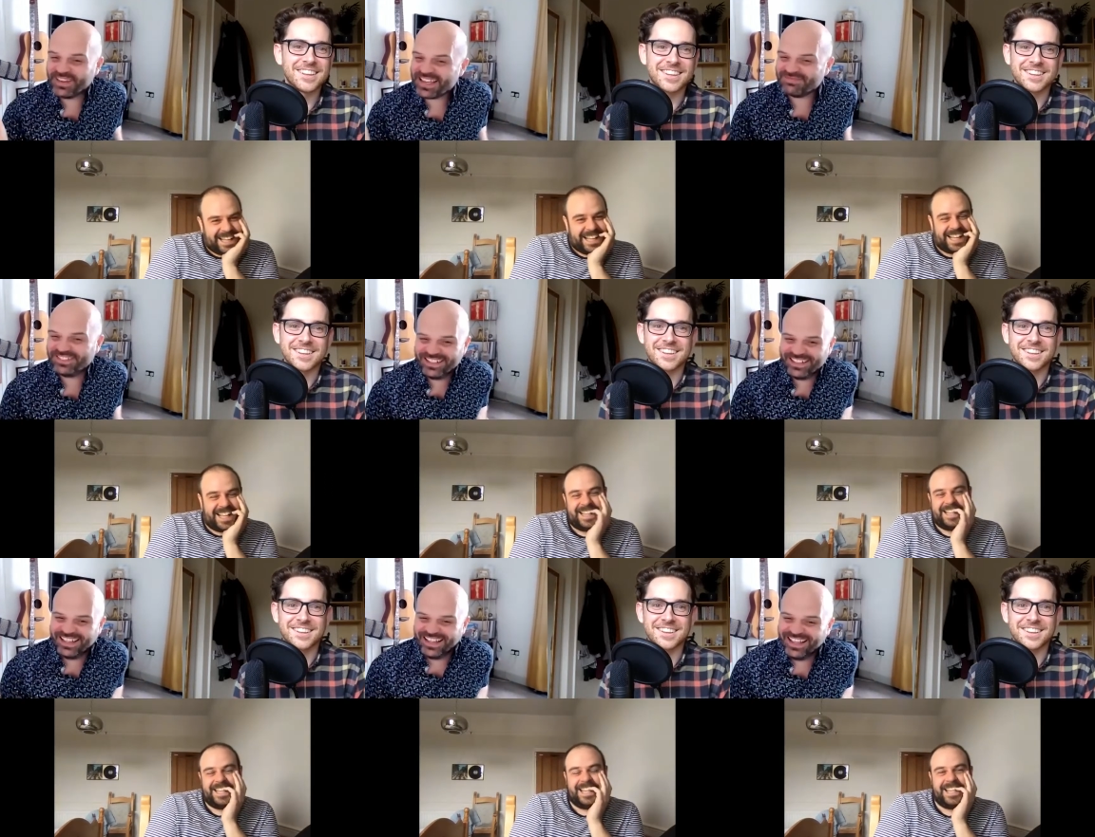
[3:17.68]
Speaker 1: people
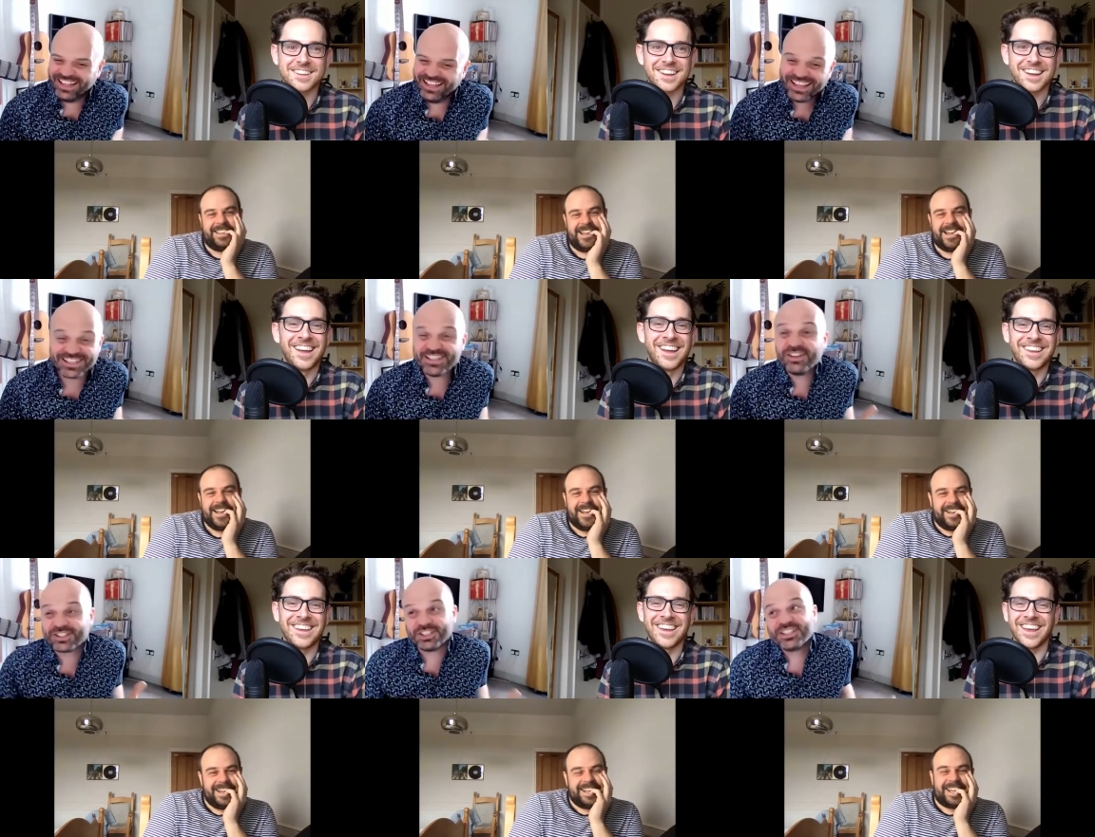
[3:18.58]
in it.
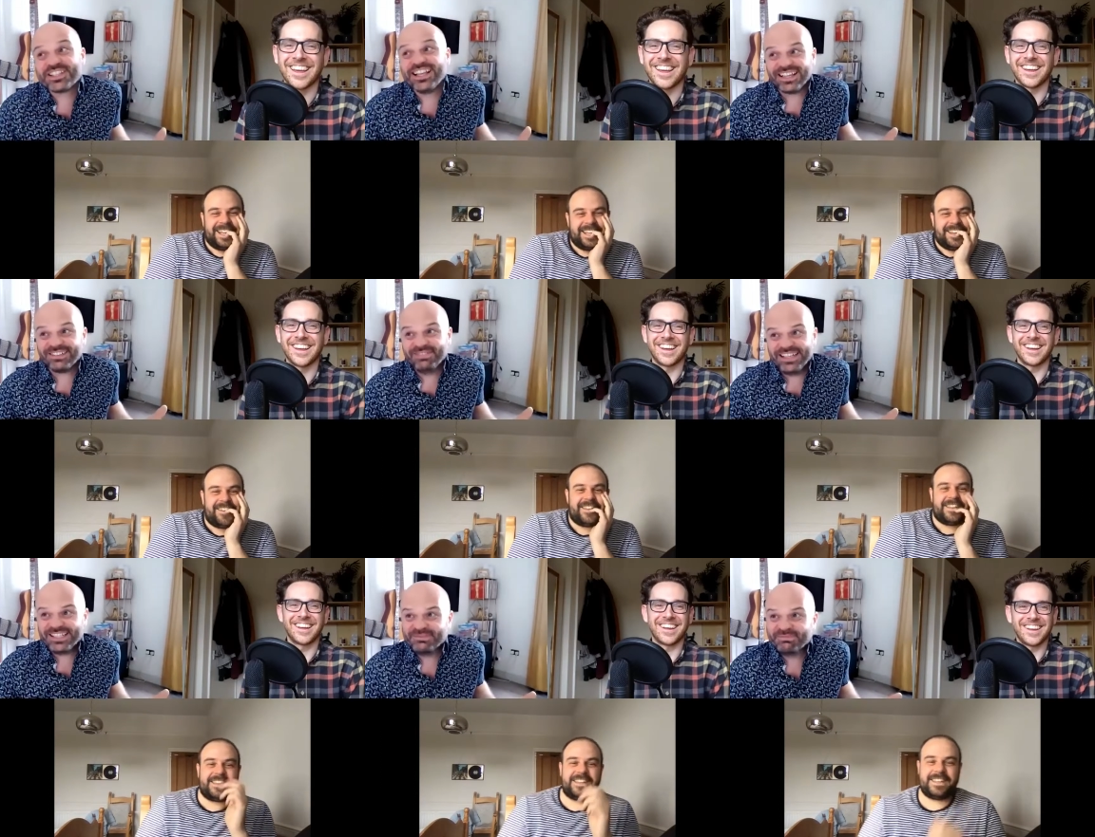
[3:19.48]
Not just like a
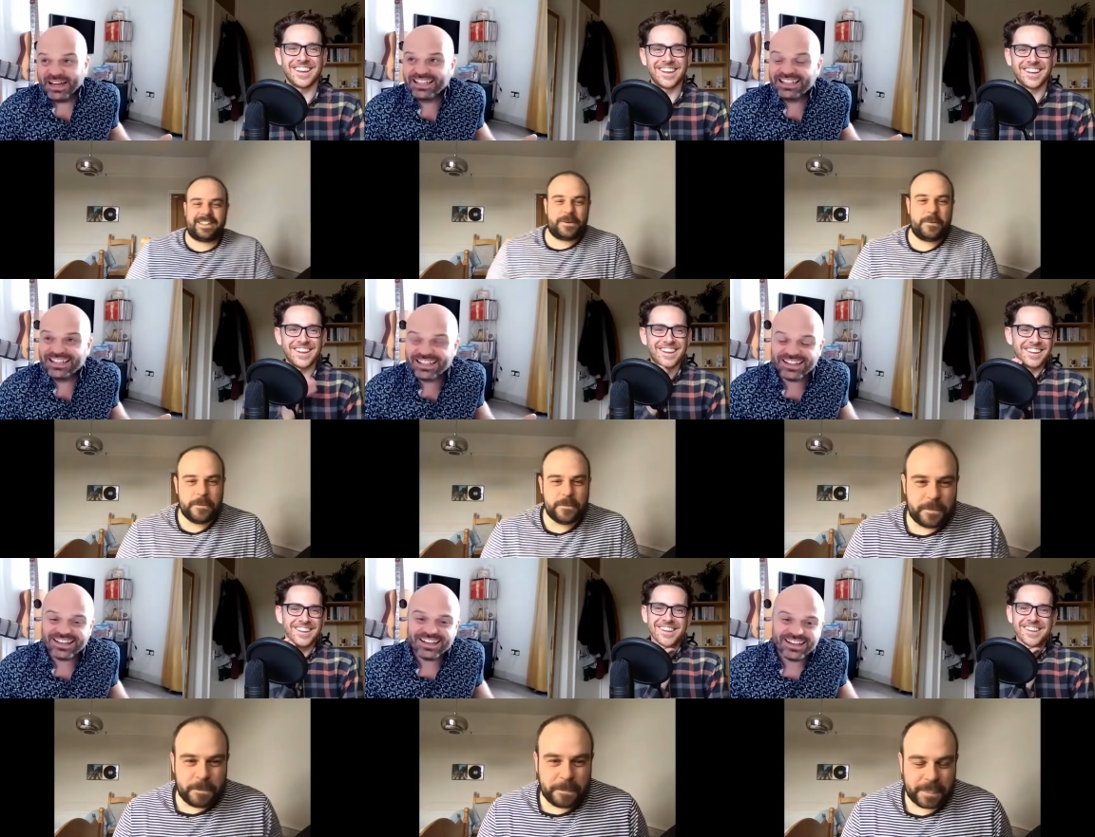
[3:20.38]
mini Japan.
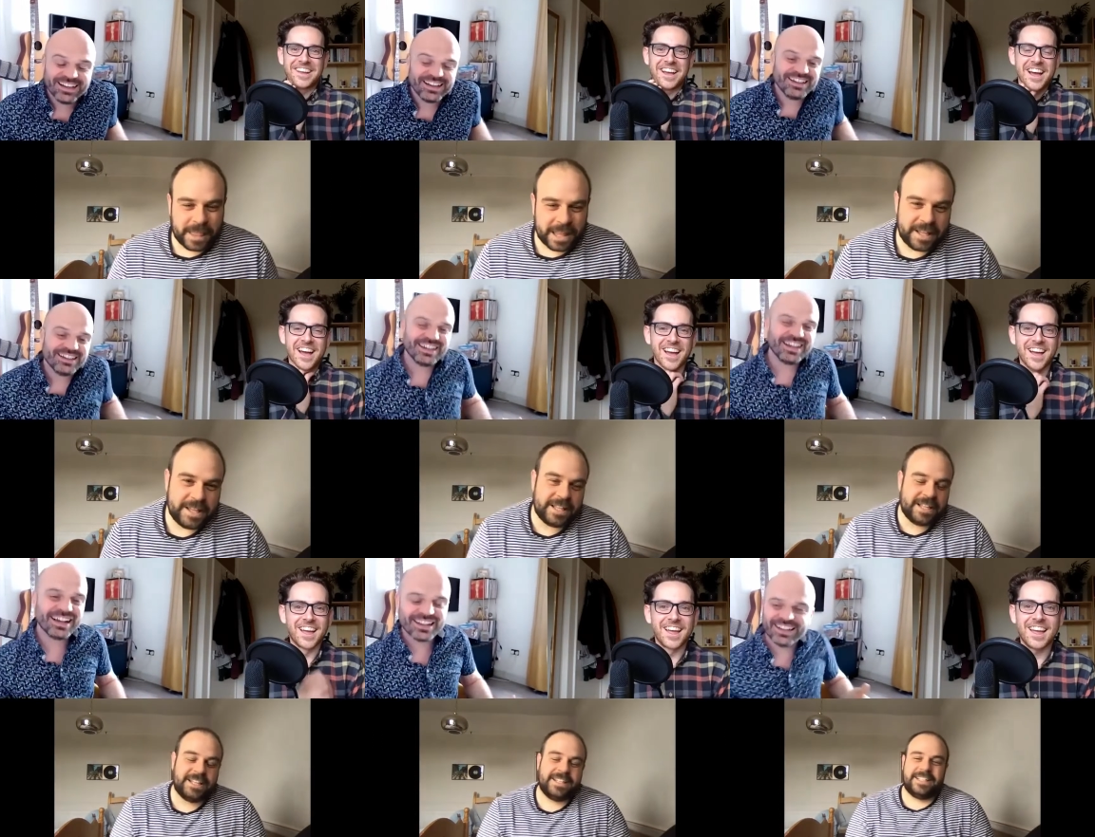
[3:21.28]
Yeah.
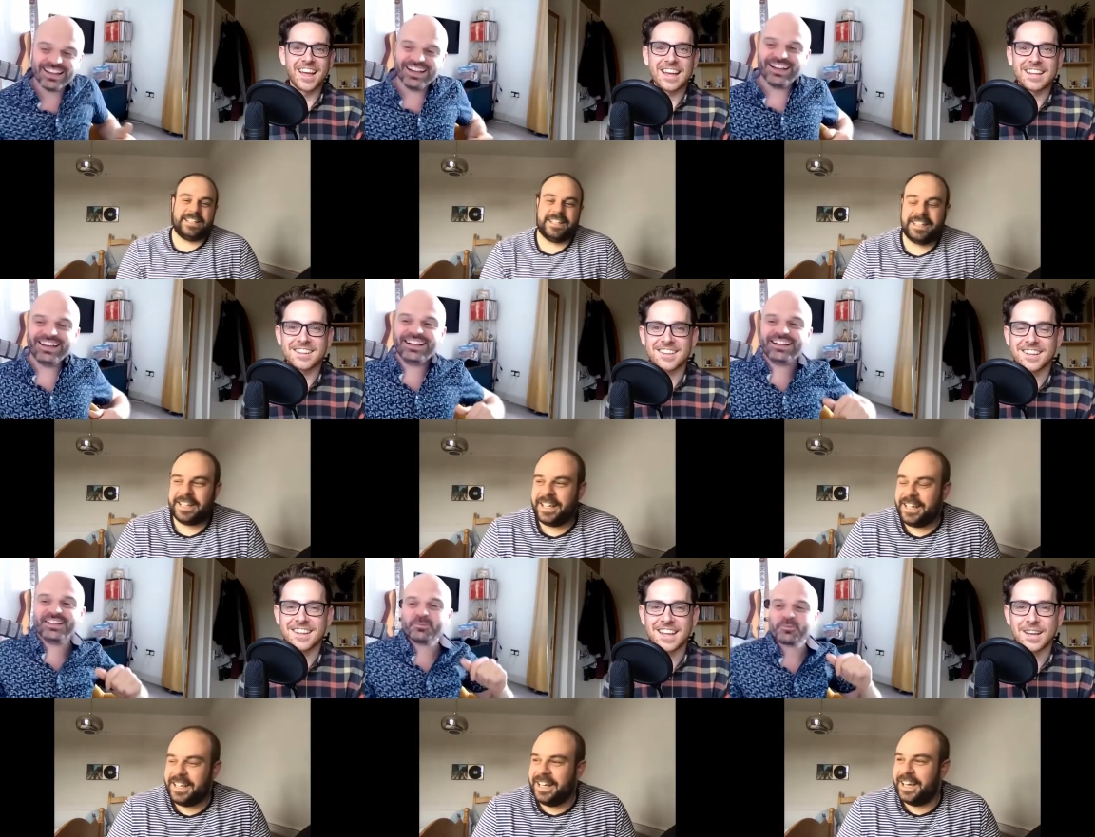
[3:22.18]
Yeah.
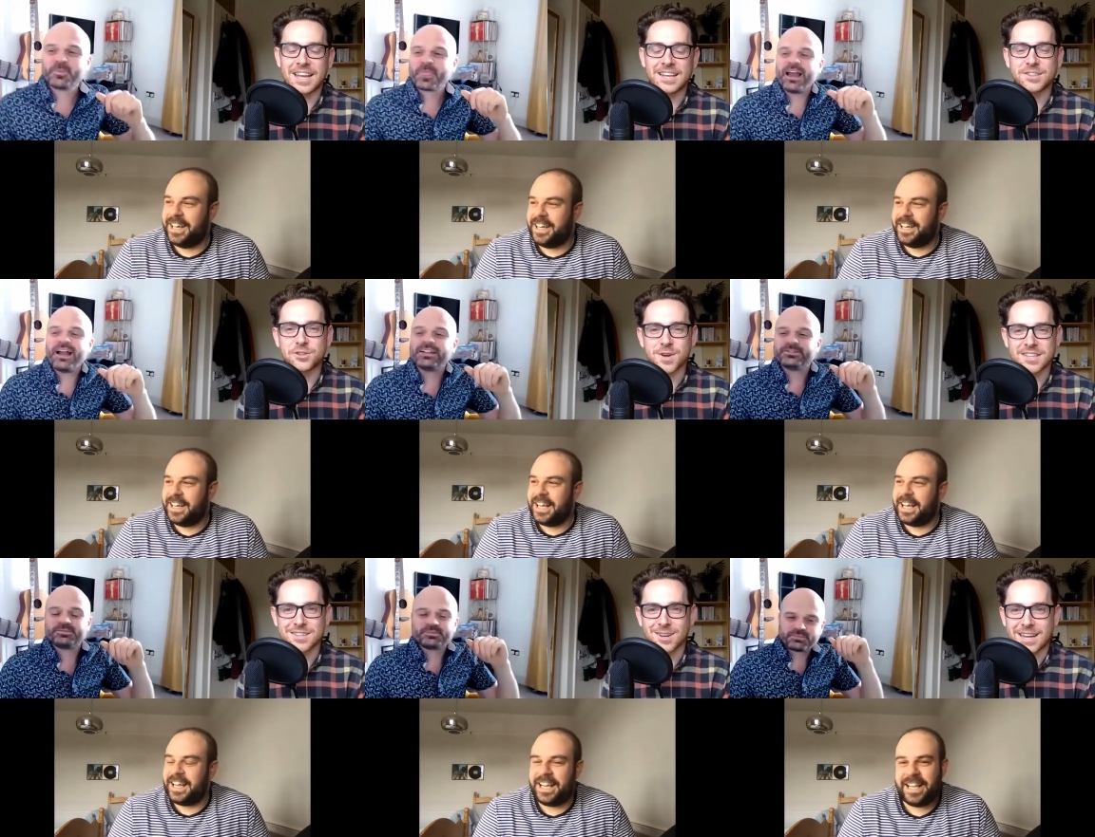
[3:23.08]
Speaker 2: He's
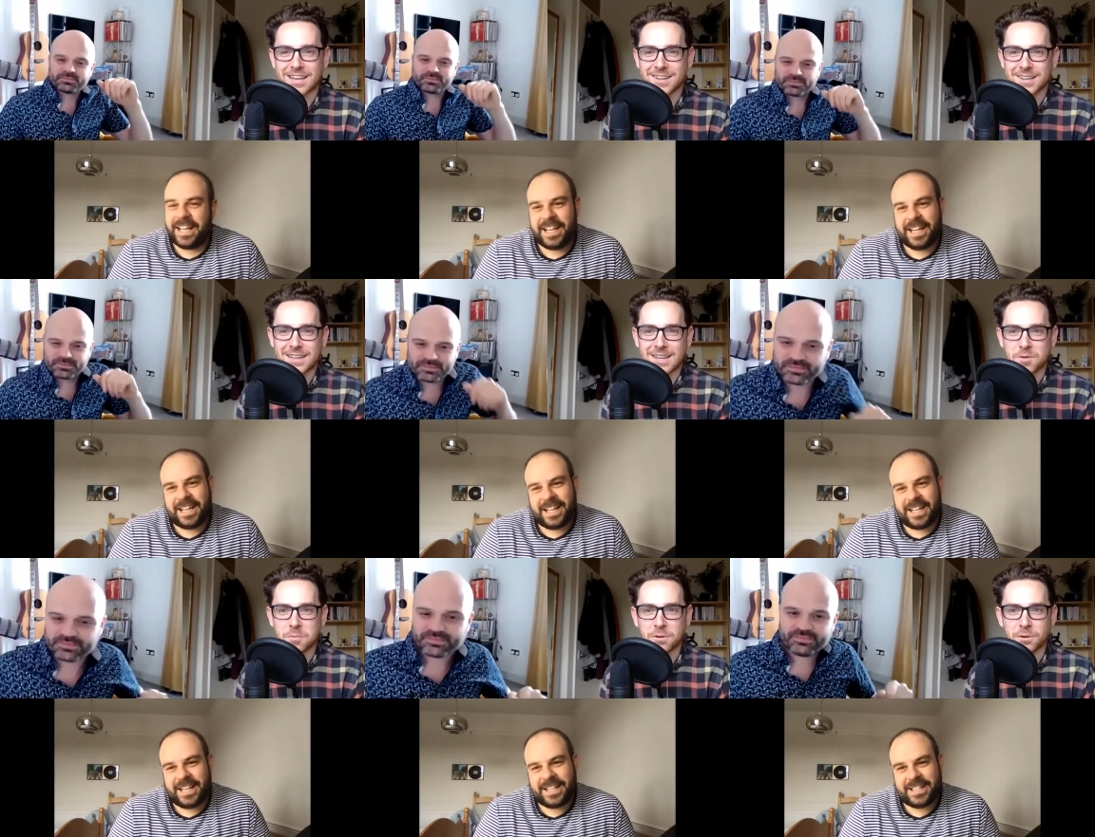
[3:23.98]
dressed like
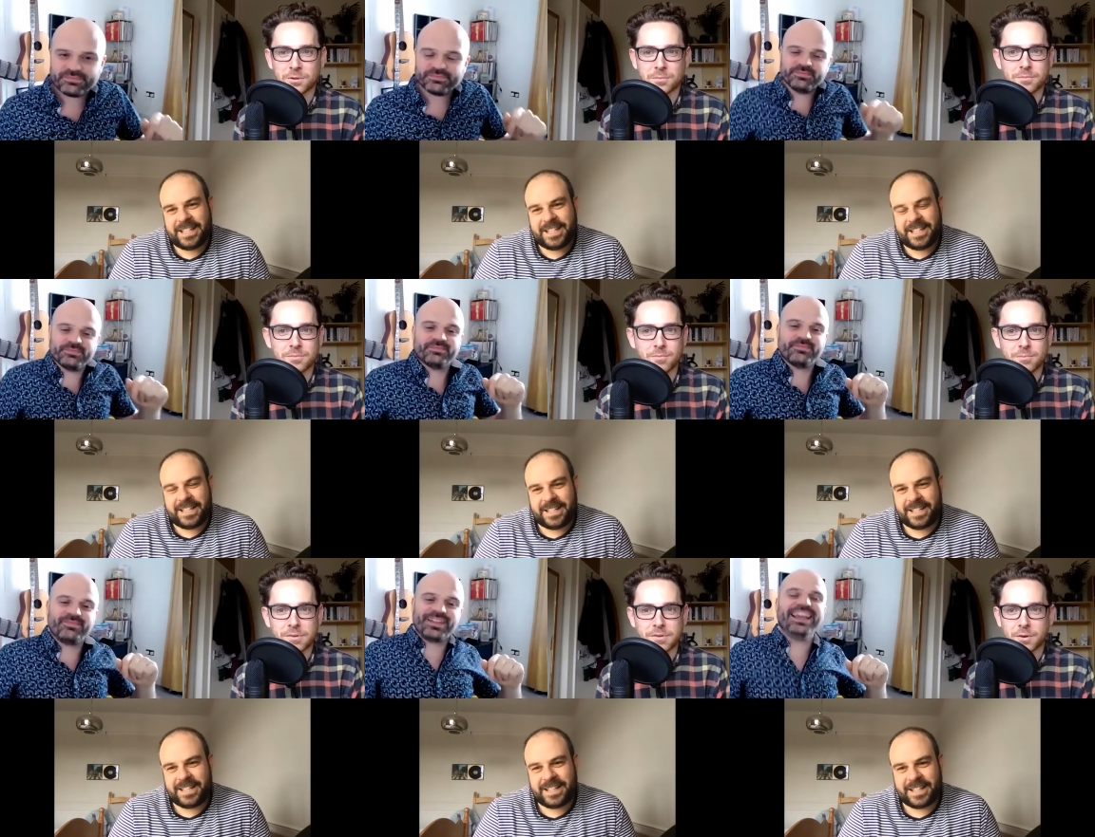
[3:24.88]
Liverpool
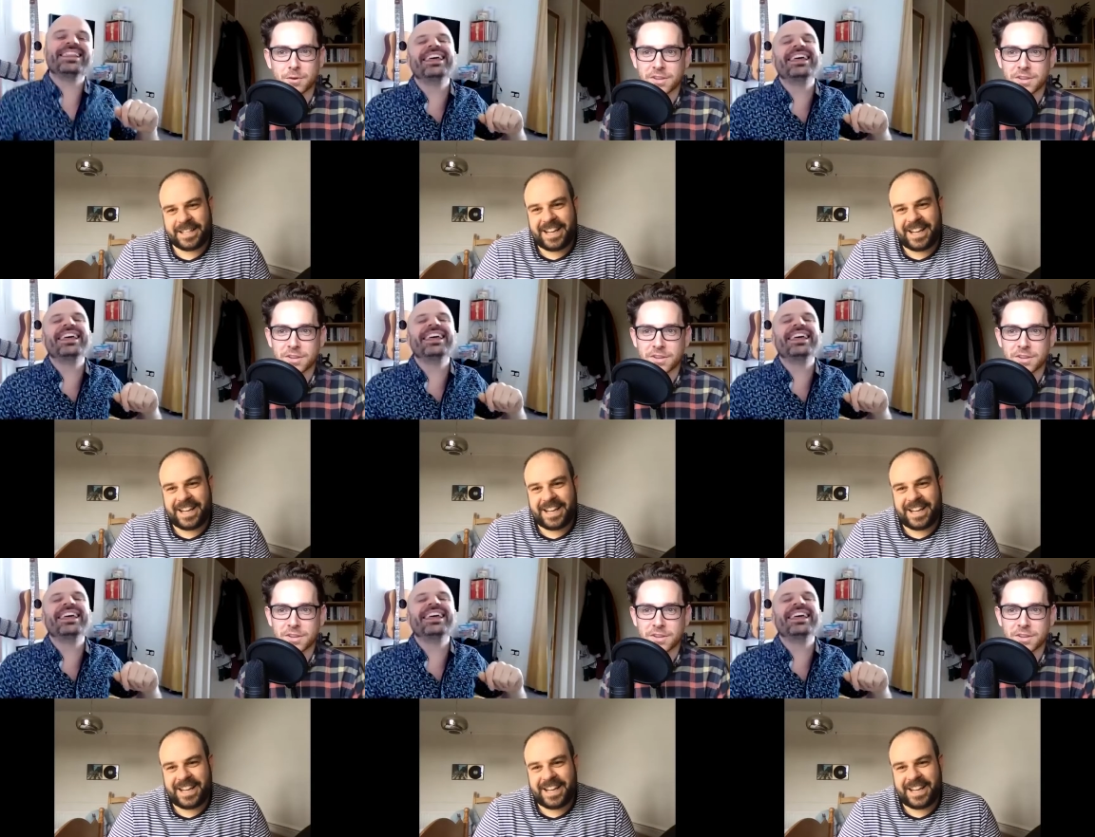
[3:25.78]
before the